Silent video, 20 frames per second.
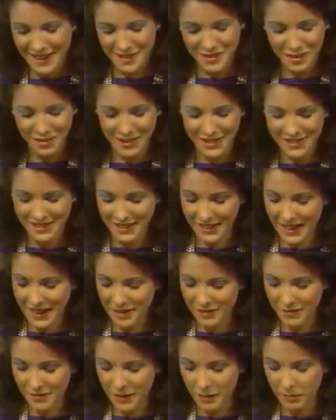it's all right. They'll
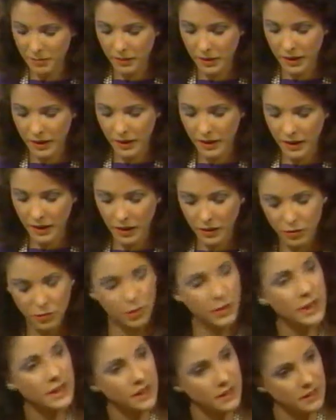have a
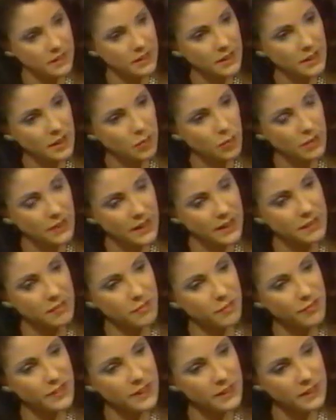grid where they
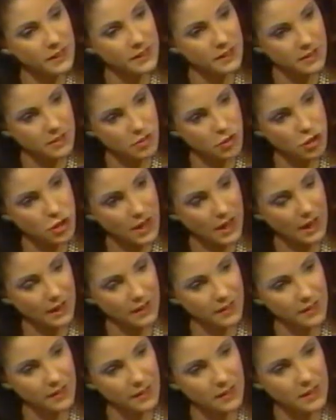can fill in and
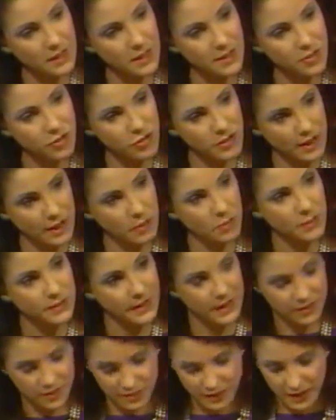check each day
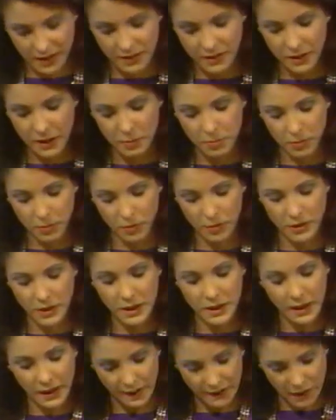when they stand up and
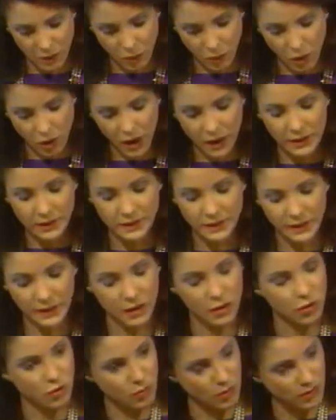they walk and then
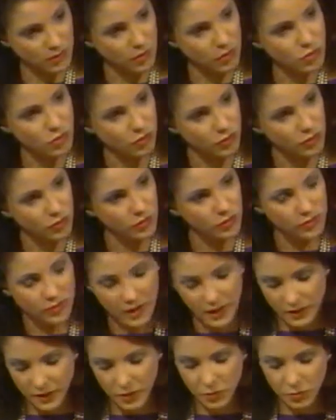they shrug their
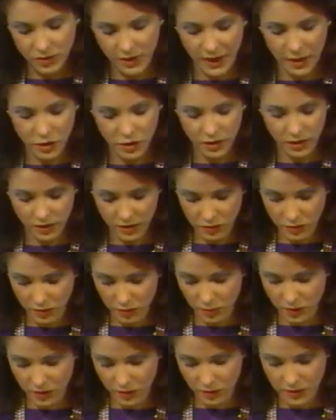shoulders. This
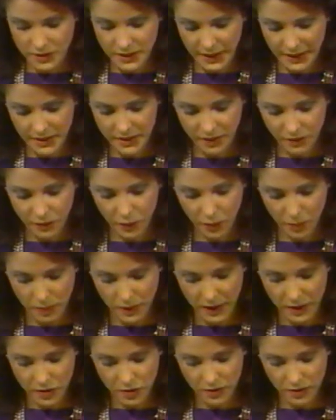was one of the ones I had done for a
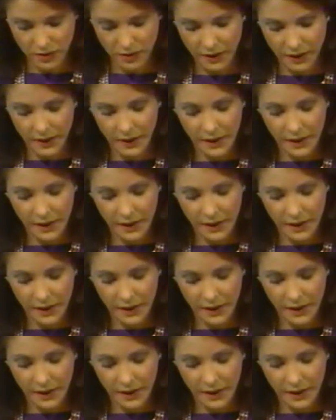patient.